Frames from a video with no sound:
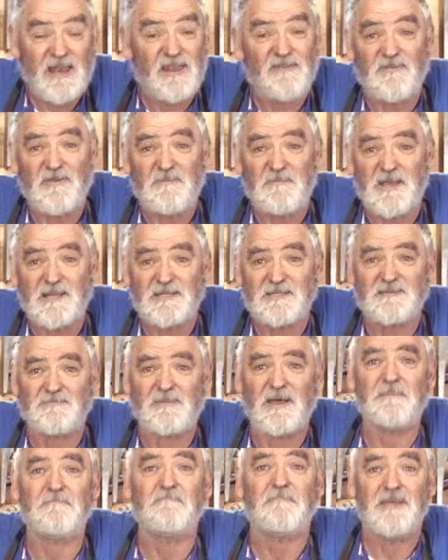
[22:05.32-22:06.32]
and if you mess
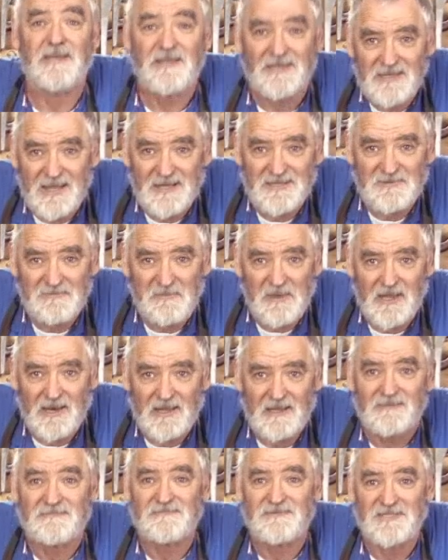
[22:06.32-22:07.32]
them up, it doesn't
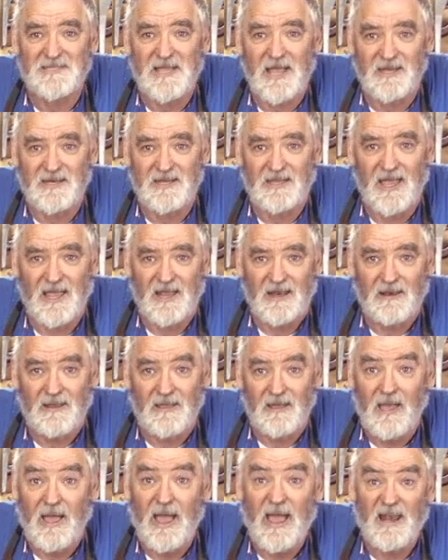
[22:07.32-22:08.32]
matter, start again.
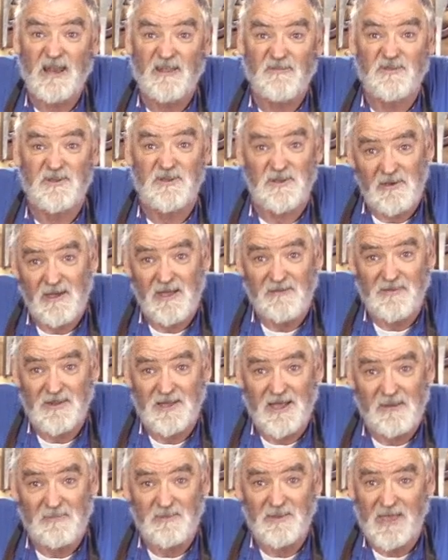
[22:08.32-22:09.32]
And if you do have
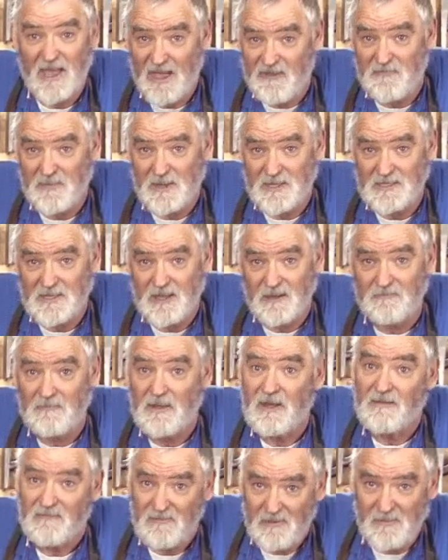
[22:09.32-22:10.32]
a couple you have messed
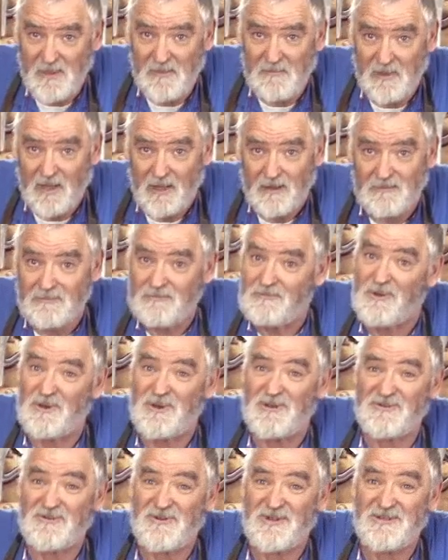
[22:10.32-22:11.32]
up, remember, why
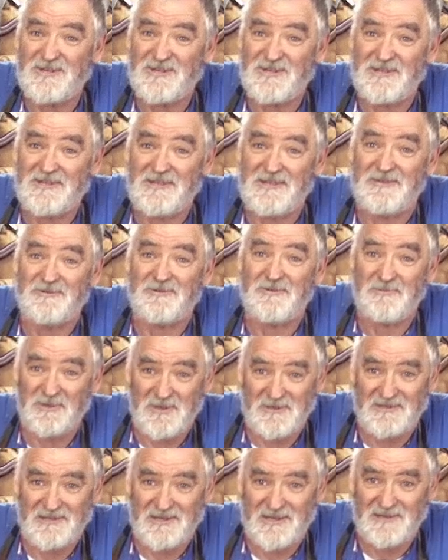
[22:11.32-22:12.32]
not try turning it into a
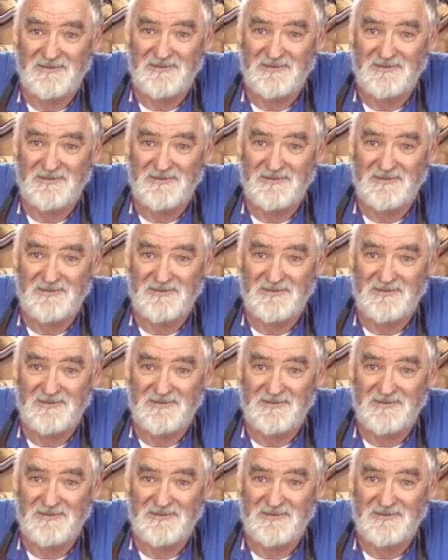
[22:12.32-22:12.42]
musical